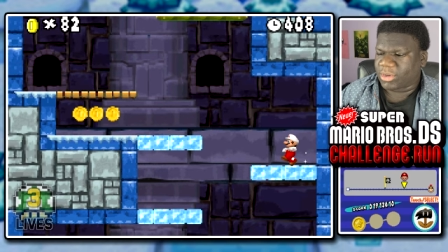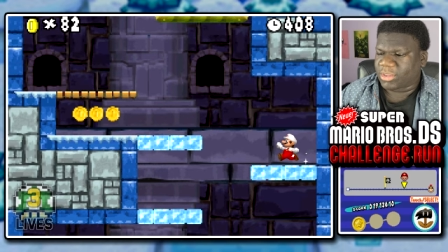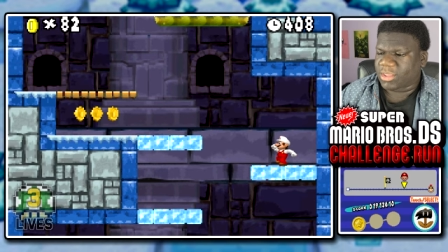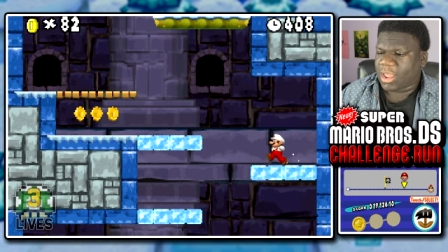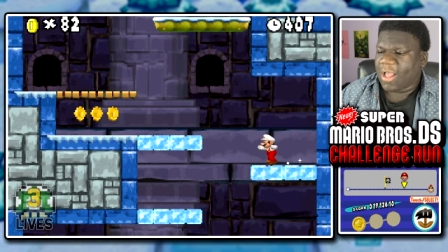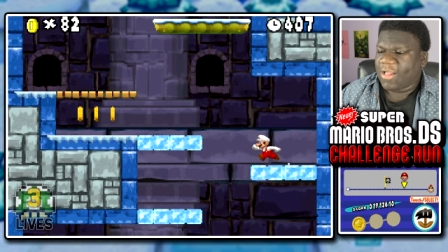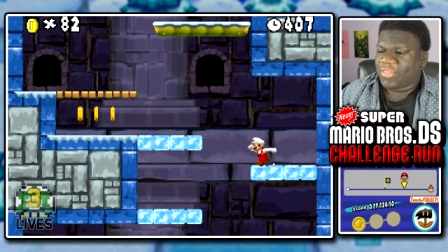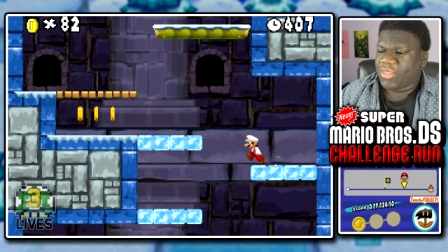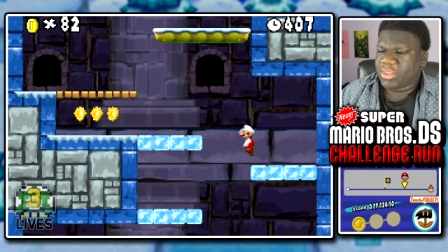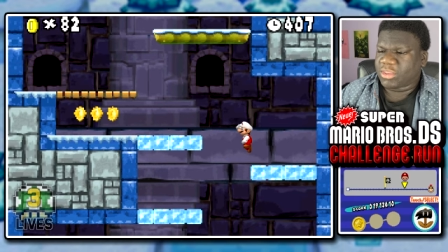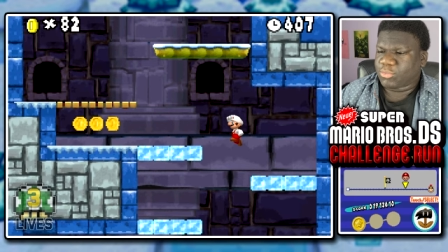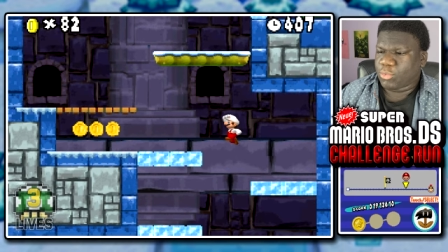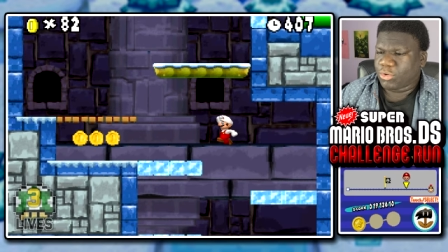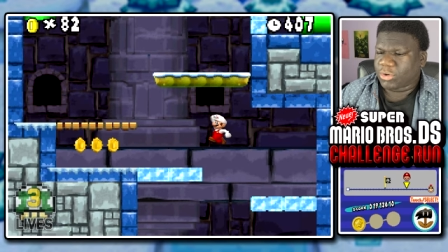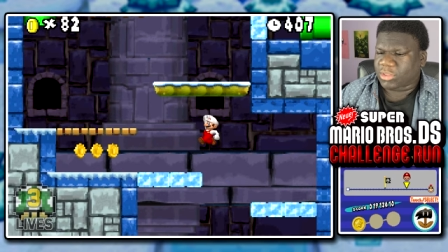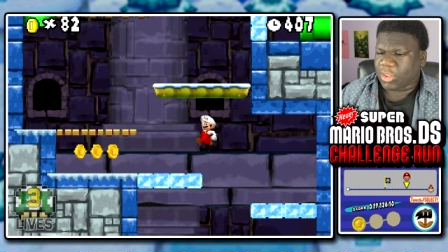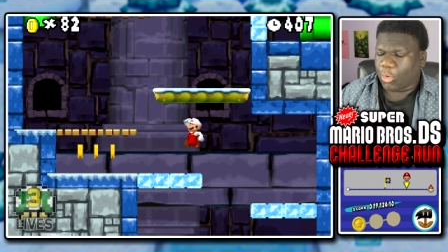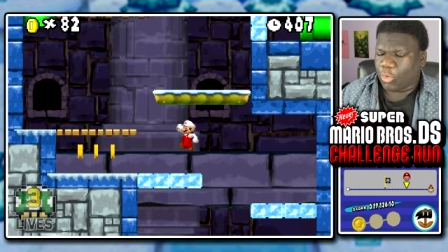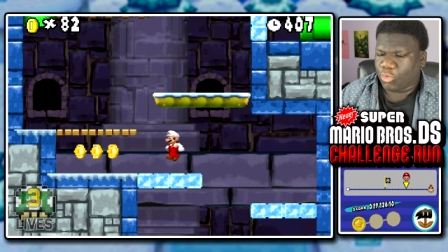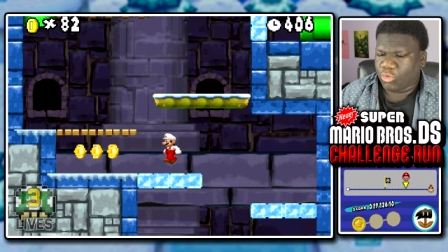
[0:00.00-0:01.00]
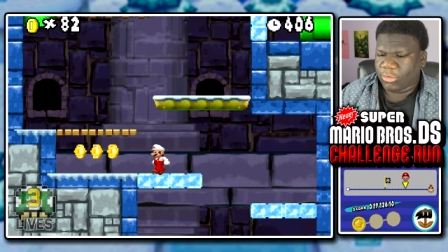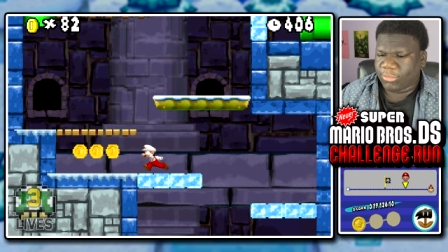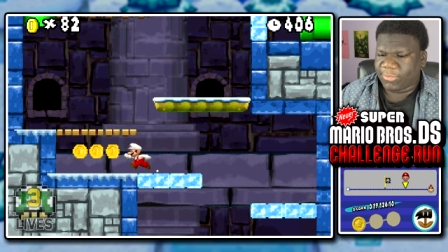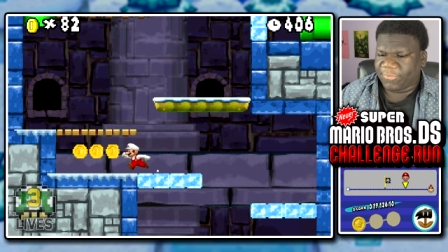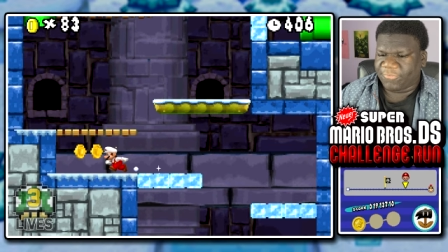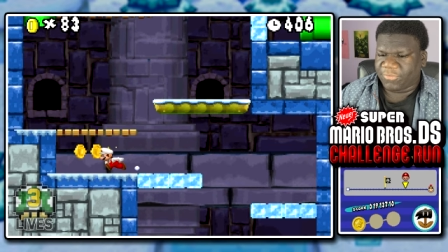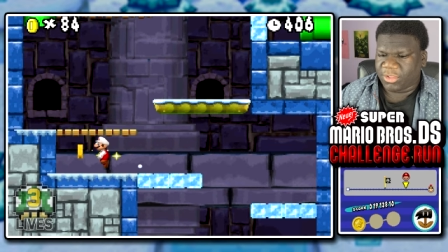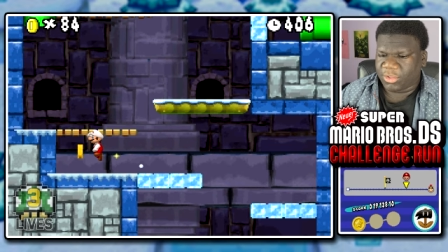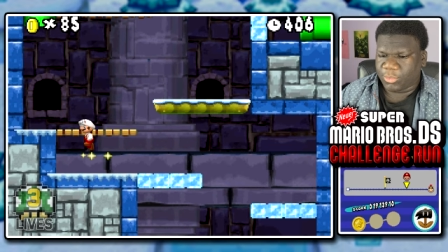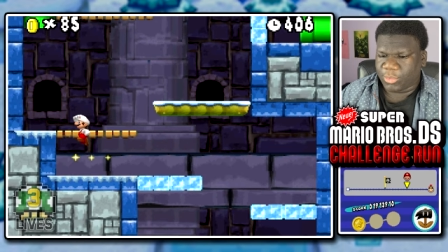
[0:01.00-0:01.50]
This world's horrible
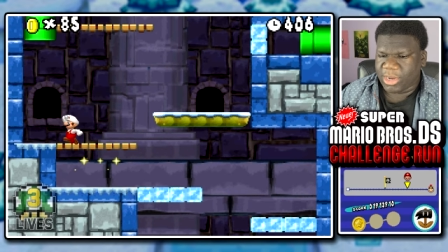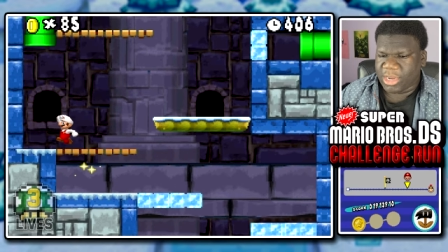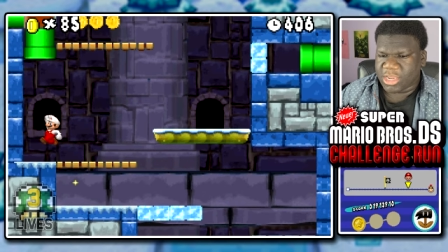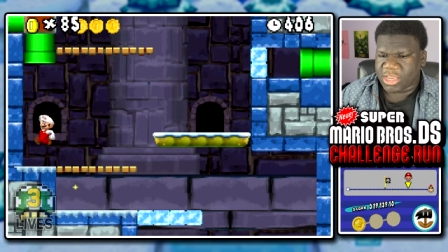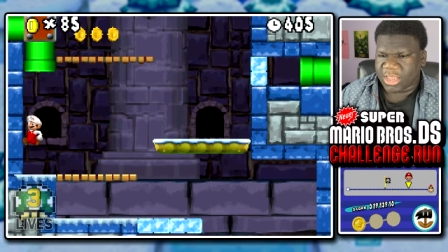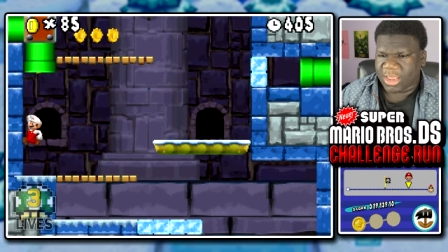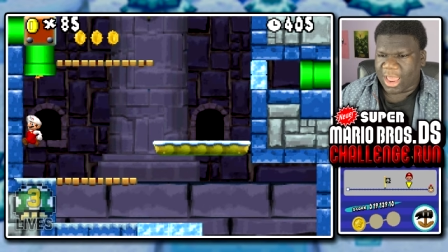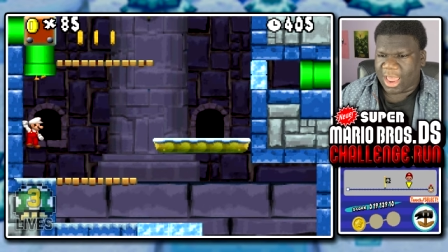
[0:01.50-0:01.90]
for Luigi.